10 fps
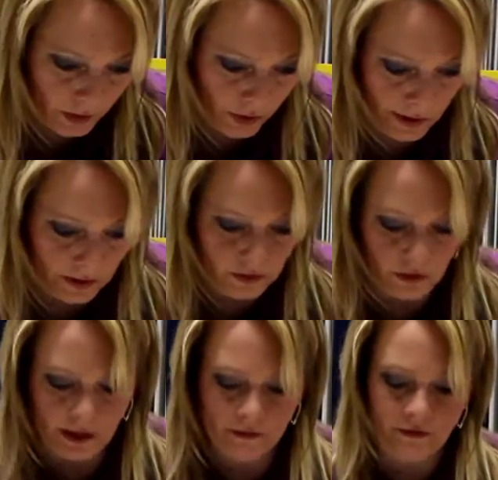Okay, so I
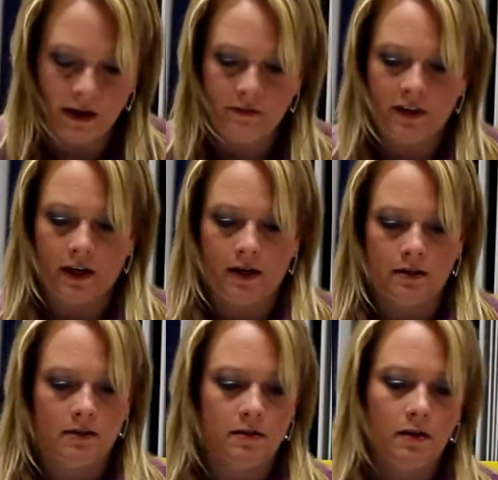have 5
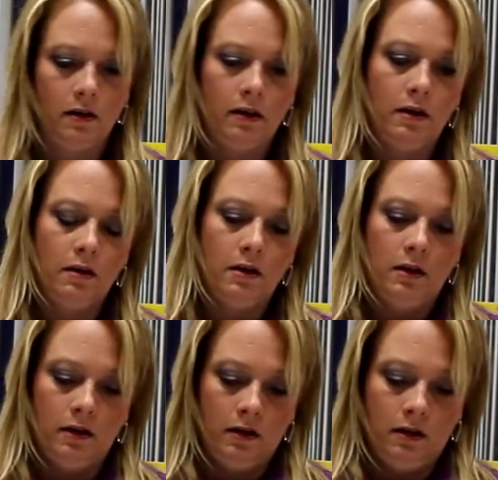Ks.
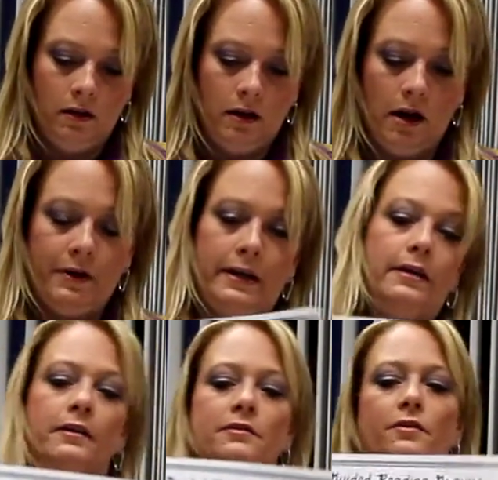All right,
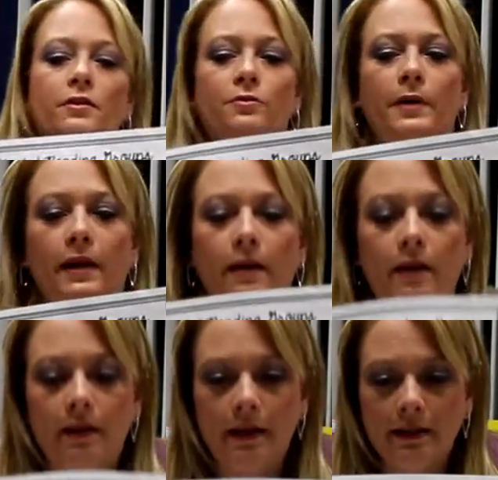so there's my
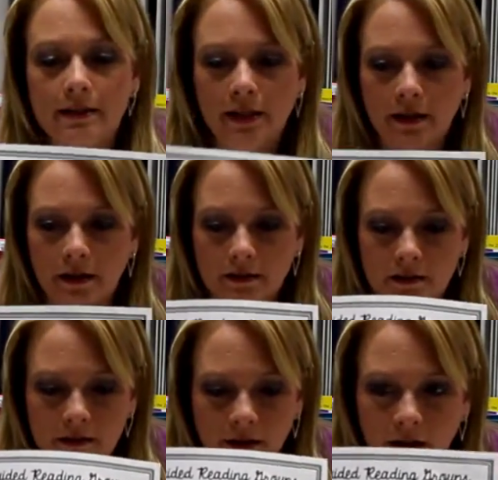19
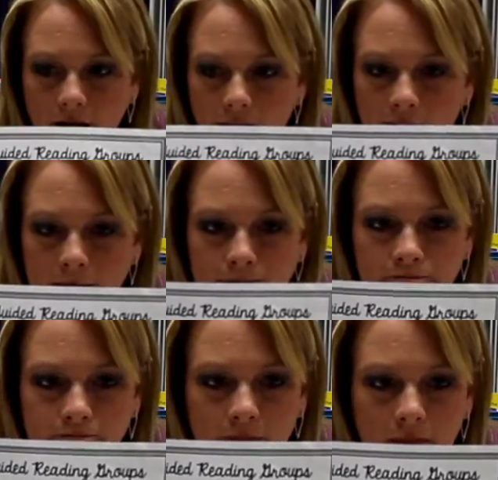kids. I
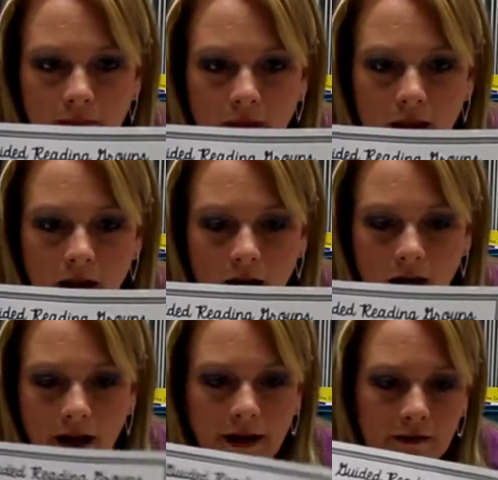
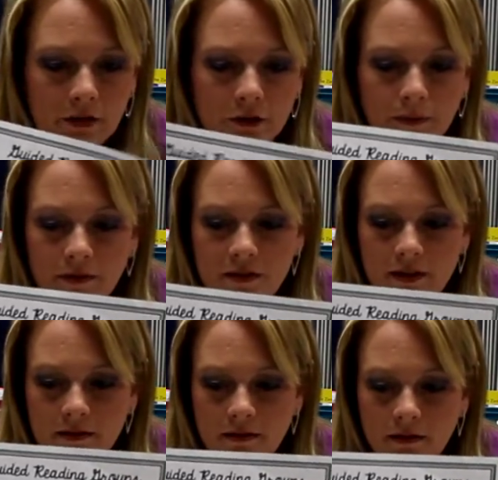have a group of
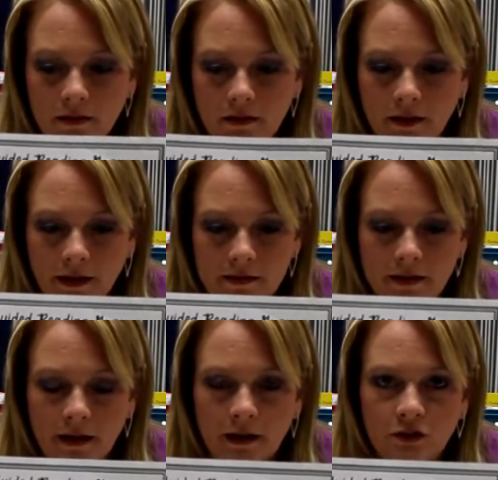6. Like I
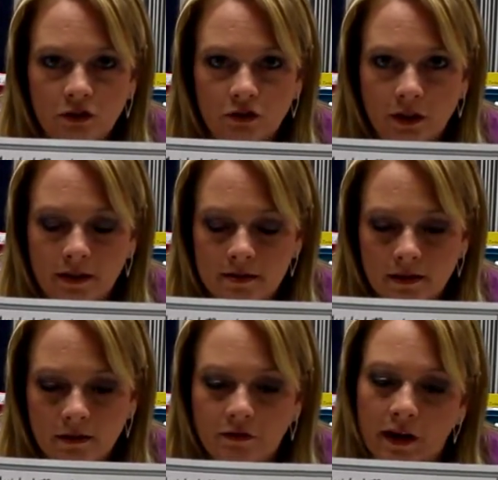said, I usually try to stick
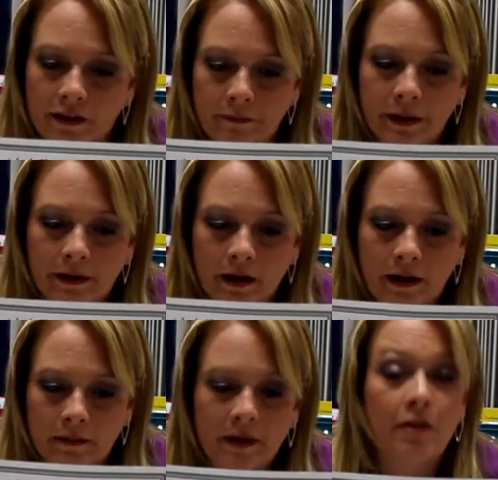to 5, but
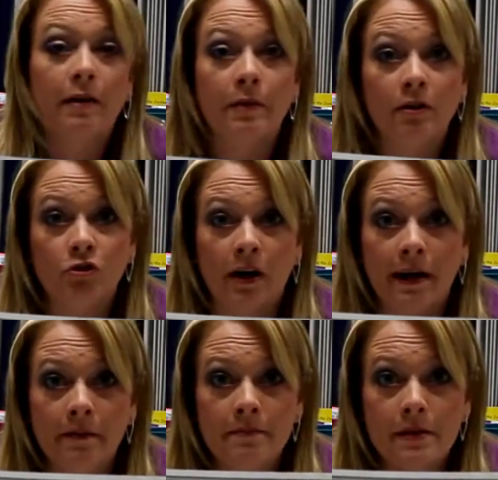I think I'm going to try it.